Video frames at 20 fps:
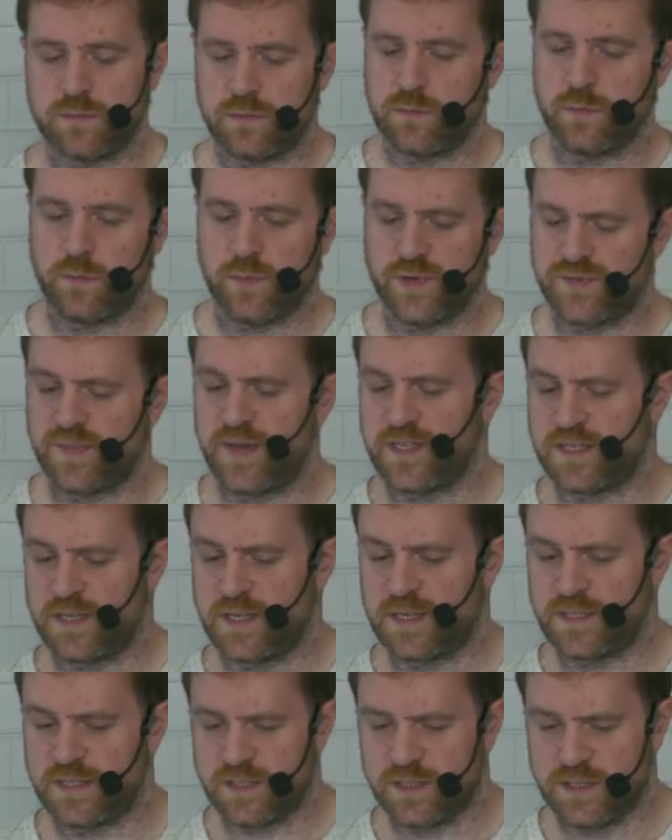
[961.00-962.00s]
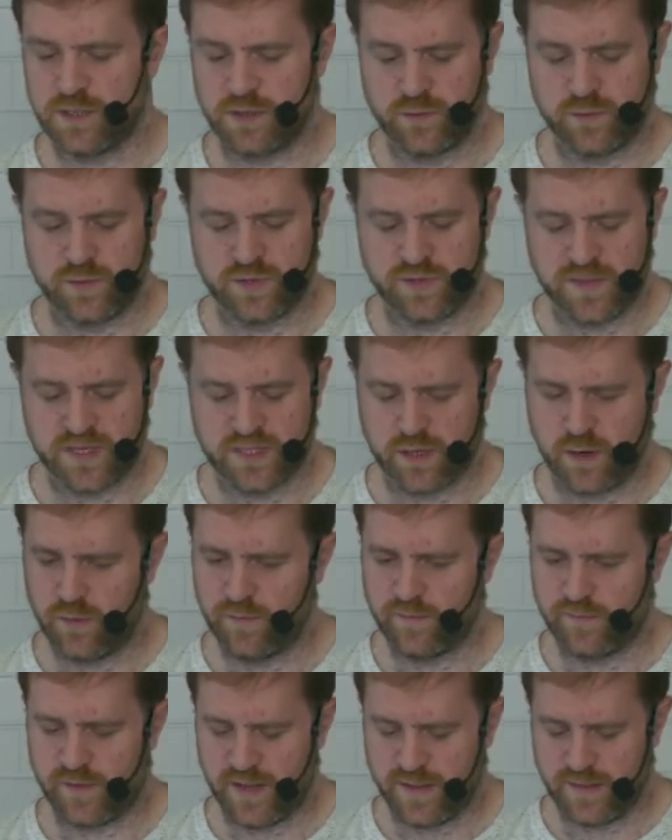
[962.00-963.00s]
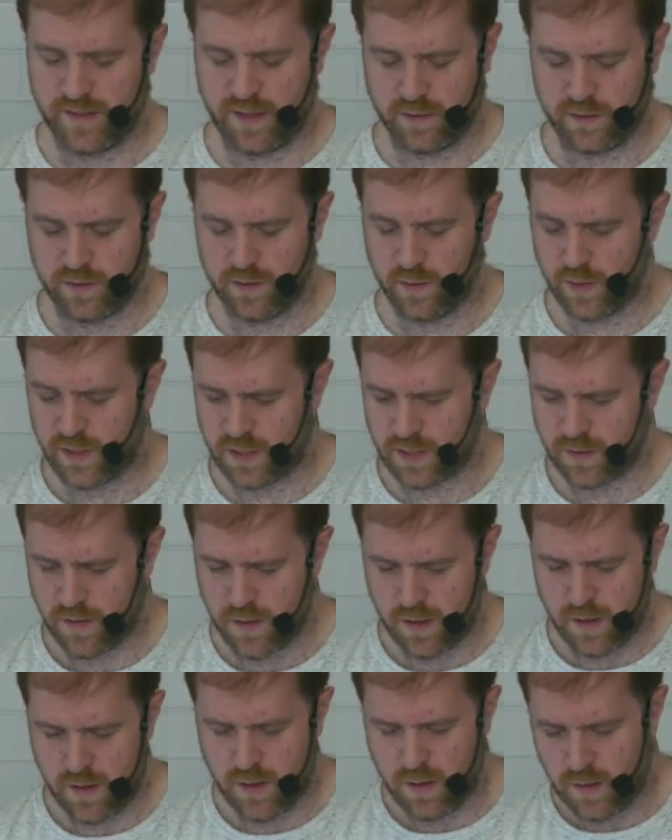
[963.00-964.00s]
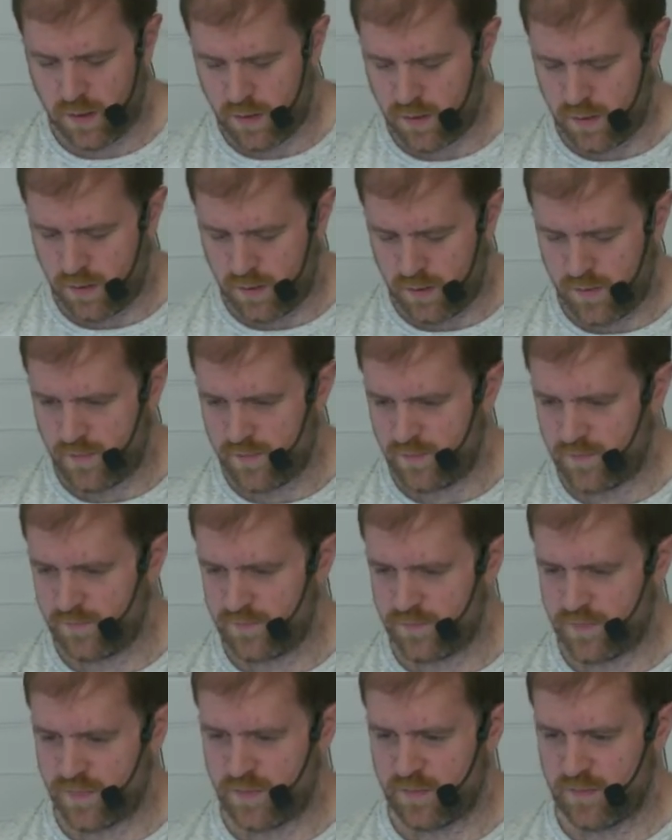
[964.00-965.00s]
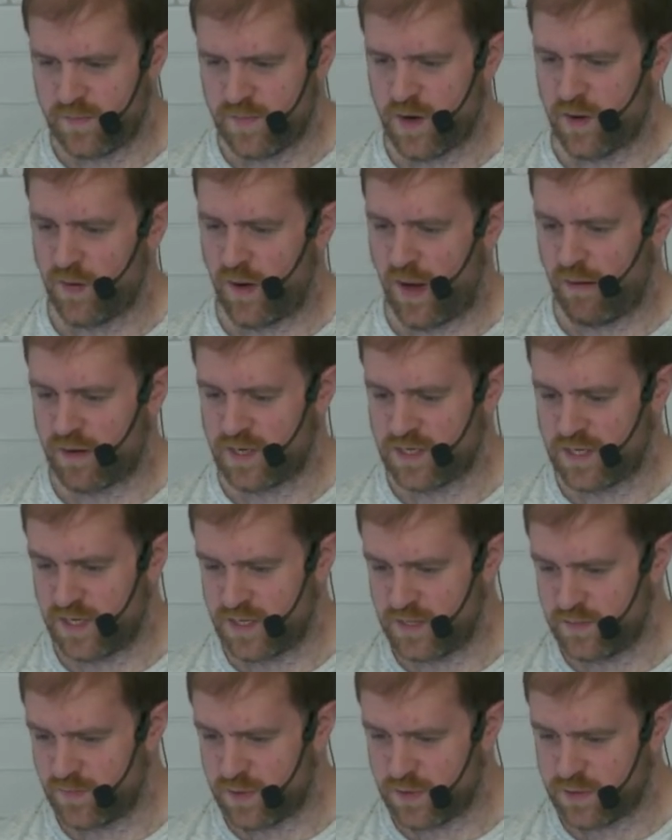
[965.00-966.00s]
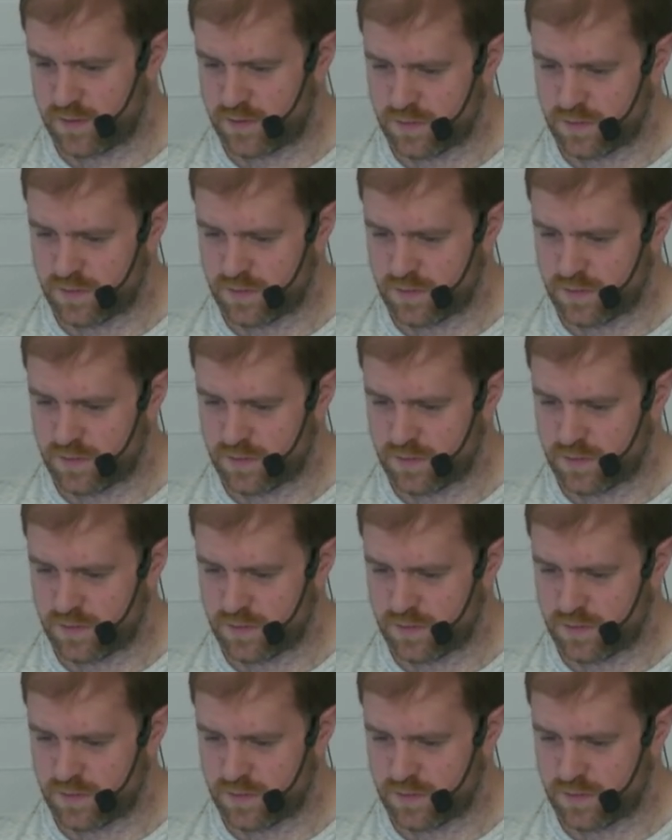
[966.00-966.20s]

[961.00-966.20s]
which makes it easy to do, which means hopefully they'll do it. No guarantees, but